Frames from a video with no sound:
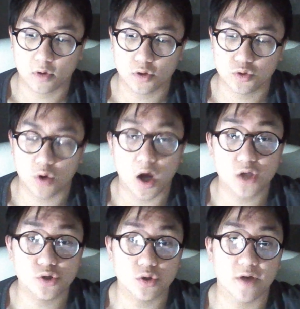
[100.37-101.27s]
to
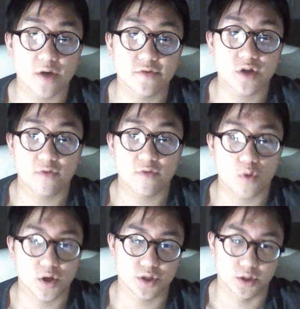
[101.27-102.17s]
ask yourself tough
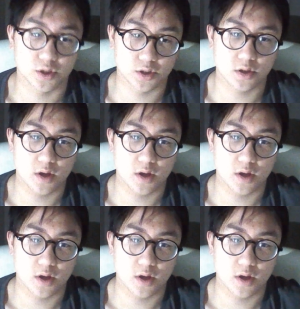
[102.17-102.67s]
questions,